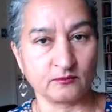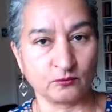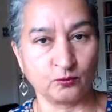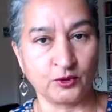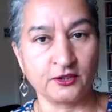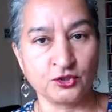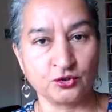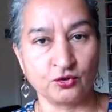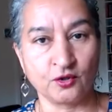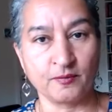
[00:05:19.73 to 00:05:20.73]
we can
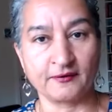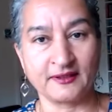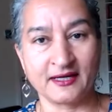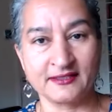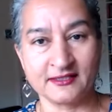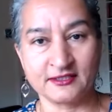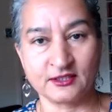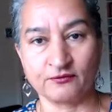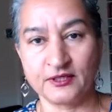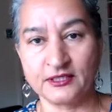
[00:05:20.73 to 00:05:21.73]
talk about the
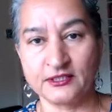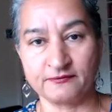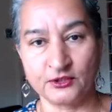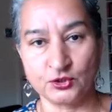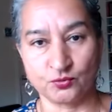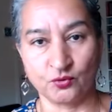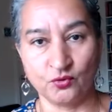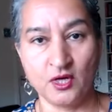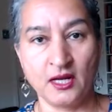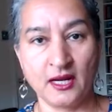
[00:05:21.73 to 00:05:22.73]
identity of an individual